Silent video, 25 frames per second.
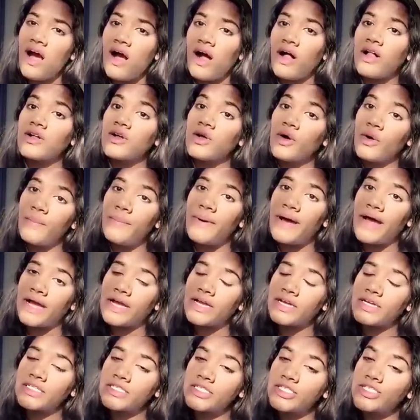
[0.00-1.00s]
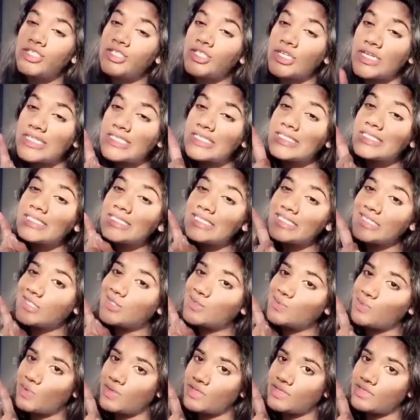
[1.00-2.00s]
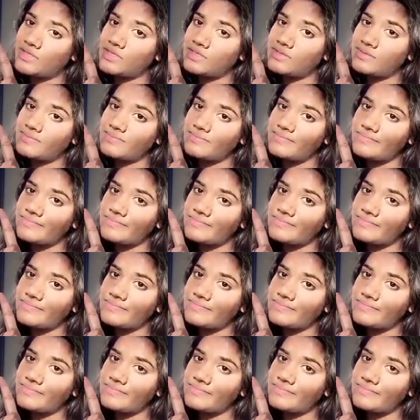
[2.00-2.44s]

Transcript: I'll go back, just this once.